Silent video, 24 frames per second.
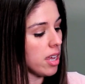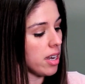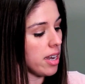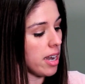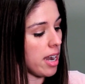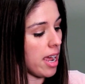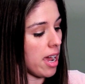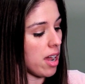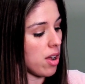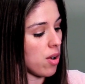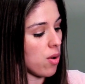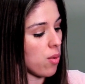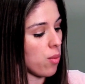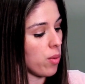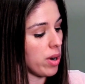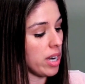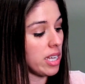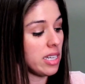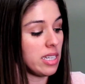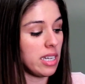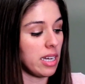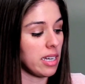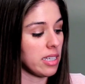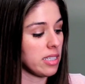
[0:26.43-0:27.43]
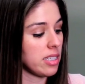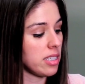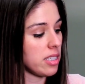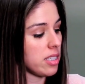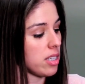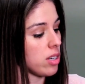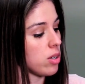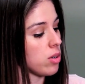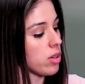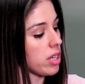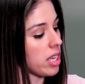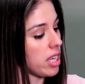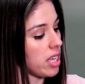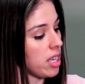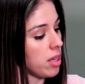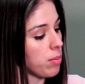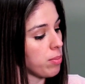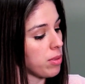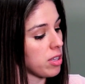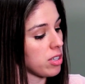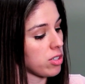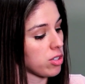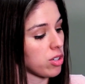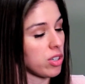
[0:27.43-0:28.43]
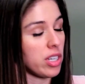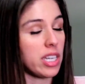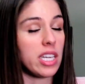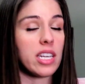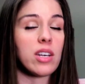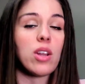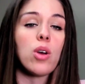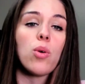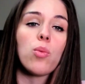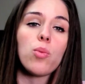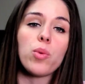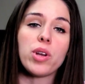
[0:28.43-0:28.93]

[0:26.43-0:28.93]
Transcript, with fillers: Now, what it does is it'll keep the screen